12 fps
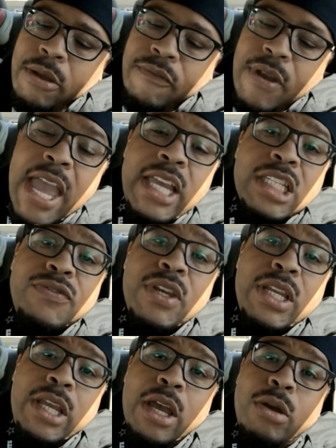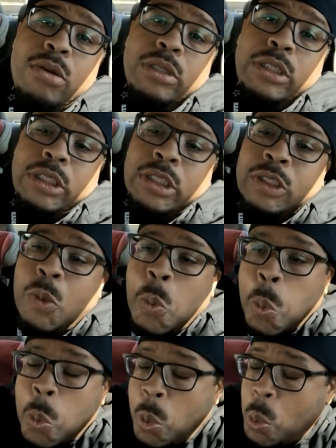Vegas videos.
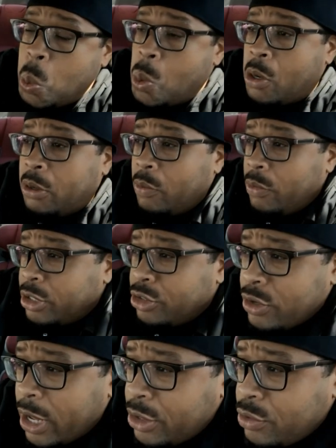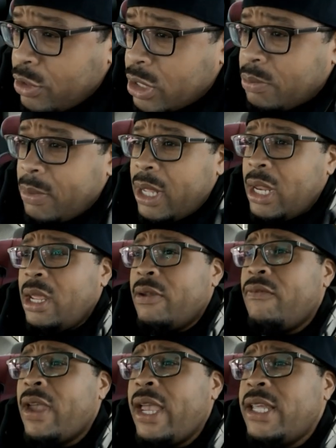I'm gonna try to do as many
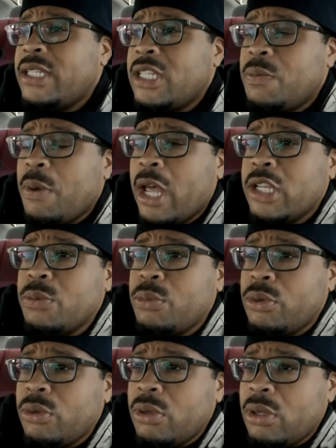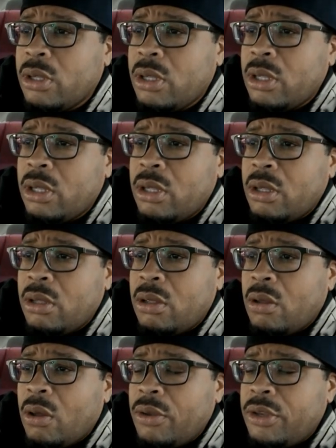in Vegas as possible
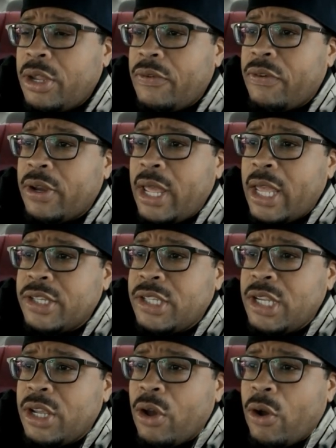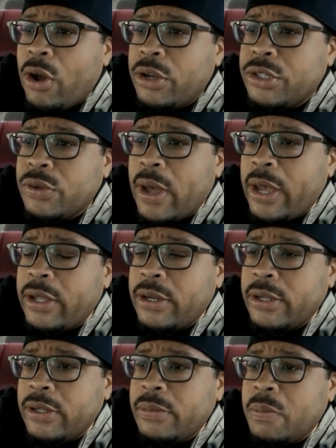on different SD cards so I
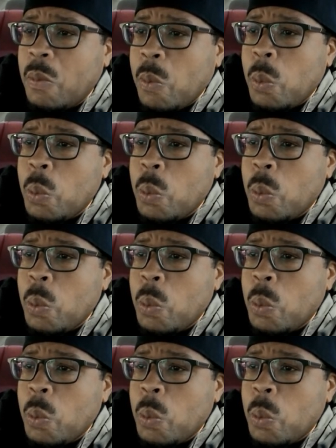can um,